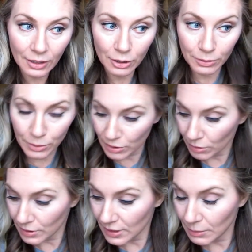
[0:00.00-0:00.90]

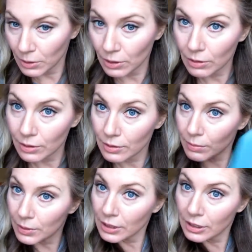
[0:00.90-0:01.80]
Caruso steam
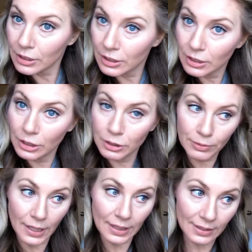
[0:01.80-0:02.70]
curlers work
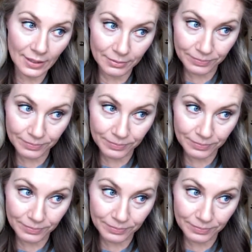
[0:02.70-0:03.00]
great.